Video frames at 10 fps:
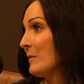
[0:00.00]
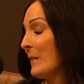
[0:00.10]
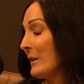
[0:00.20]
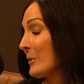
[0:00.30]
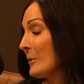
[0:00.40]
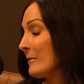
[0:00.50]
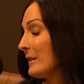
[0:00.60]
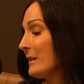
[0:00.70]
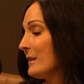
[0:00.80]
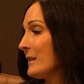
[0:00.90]
the medical
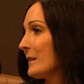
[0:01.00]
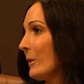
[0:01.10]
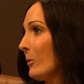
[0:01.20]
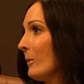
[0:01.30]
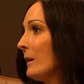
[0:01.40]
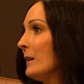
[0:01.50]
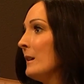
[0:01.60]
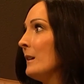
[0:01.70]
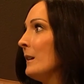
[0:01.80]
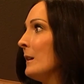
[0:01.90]
field. So
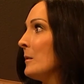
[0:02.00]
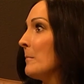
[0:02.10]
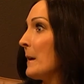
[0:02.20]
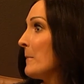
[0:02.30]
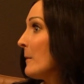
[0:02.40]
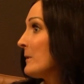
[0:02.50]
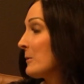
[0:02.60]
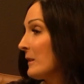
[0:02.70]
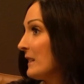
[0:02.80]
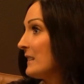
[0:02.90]
my mom
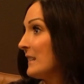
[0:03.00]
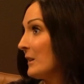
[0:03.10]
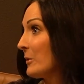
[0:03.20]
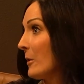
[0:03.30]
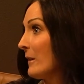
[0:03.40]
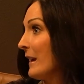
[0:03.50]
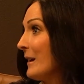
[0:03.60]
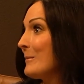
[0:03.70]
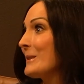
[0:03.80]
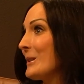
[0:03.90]
was really sick growing
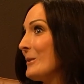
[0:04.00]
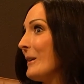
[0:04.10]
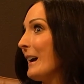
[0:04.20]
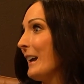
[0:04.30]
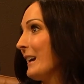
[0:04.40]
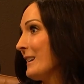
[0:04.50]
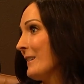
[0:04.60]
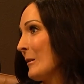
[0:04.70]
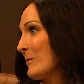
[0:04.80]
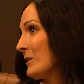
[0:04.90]
up. So I had an
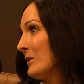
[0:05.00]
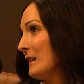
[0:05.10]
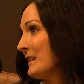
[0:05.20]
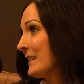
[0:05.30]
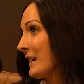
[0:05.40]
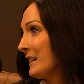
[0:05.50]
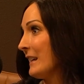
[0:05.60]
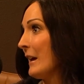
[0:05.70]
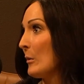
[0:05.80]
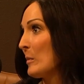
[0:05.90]
opportunity to kind
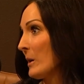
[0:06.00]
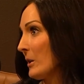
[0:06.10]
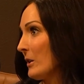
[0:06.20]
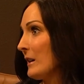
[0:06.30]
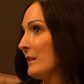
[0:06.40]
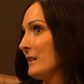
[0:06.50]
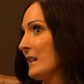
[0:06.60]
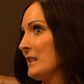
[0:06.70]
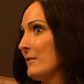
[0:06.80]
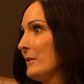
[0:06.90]
of help her and
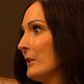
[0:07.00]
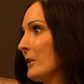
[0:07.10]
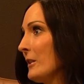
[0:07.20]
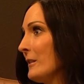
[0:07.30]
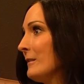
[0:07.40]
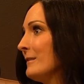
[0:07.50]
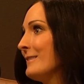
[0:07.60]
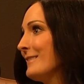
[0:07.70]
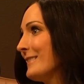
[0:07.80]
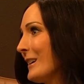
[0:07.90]
kind of learn
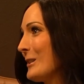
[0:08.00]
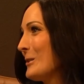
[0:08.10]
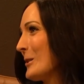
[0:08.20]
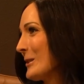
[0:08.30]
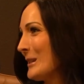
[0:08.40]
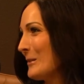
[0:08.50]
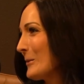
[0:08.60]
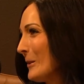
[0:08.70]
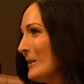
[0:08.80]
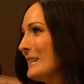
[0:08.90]
a nursing
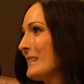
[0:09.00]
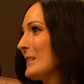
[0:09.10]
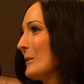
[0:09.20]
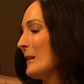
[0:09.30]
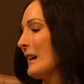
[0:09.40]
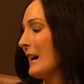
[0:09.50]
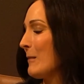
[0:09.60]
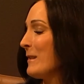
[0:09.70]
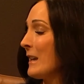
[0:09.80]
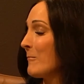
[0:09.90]
role. And so
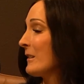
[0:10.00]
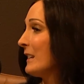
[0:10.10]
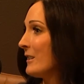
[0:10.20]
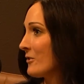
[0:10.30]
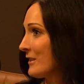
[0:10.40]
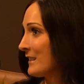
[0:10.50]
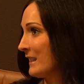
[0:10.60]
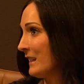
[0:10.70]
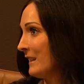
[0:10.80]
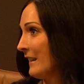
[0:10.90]
I became really
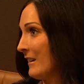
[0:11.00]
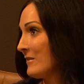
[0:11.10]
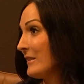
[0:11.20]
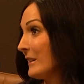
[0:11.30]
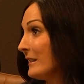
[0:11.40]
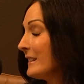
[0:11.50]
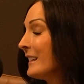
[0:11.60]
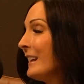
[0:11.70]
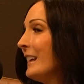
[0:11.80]
interested in that field.